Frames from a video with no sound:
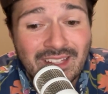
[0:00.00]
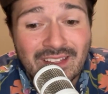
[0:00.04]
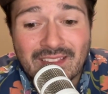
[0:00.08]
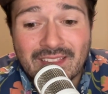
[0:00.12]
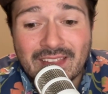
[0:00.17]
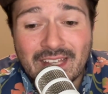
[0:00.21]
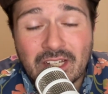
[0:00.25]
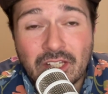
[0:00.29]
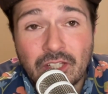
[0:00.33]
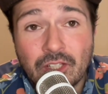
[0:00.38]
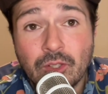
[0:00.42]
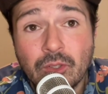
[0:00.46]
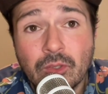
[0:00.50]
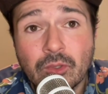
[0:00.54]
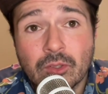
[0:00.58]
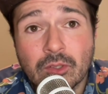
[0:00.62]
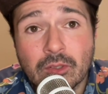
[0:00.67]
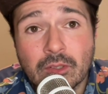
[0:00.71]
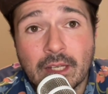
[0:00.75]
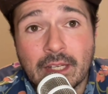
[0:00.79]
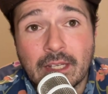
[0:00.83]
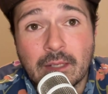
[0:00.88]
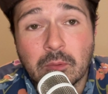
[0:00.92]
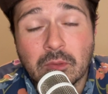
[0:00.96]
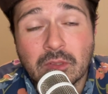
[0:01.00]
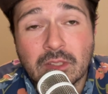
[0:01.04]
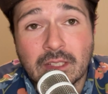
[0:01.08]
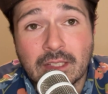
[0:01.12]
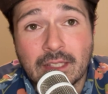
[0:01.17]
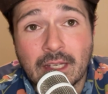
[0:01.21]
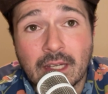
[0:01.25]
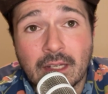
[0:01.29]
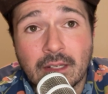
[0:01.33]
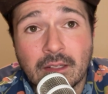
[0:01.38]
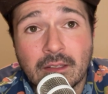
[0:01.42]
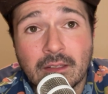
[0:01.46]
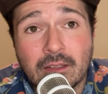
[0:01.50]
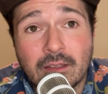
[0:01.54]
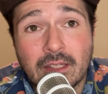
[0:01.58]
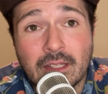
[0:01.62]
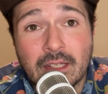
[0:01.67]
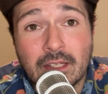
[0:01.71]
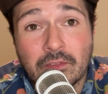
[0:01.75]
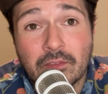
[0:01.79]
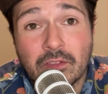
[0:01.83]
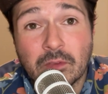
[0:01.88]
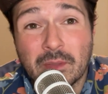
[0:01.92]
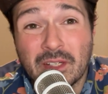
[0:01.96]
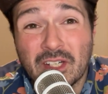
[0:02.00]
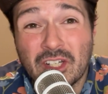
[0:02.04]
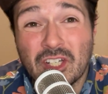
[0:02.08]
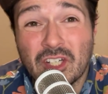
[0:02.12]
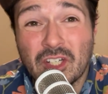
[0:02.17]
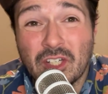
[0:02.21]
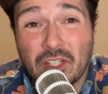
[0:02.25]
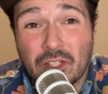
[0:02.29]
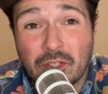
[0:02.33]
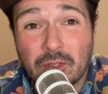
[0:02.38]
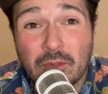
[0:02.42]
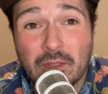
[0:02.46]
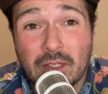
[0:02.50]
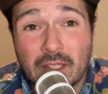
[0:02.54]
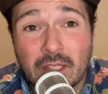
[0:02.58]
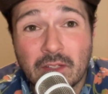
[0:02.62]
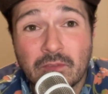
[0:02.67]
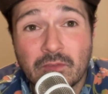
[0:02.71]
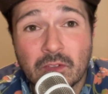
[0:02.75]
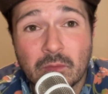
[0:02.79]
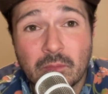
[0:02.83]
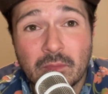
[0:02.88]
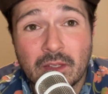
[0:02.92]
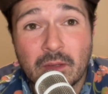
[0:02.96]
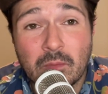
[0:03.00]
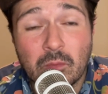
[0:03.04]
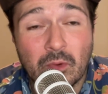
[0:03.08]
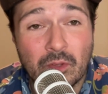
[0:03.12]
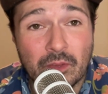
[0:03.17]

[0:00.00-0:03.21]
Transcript: that you are able to get the information you need from them,